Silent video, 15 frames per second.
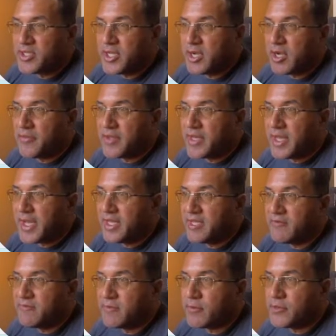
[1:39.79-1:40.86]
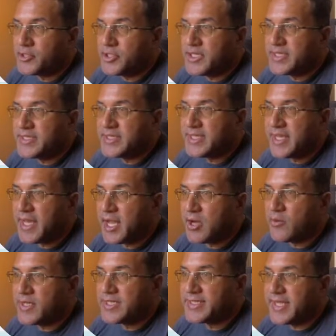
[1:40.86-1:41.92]
Now on the 90 footers, you can see
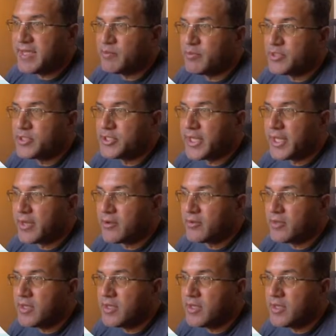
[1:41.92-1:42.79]
how it tapers down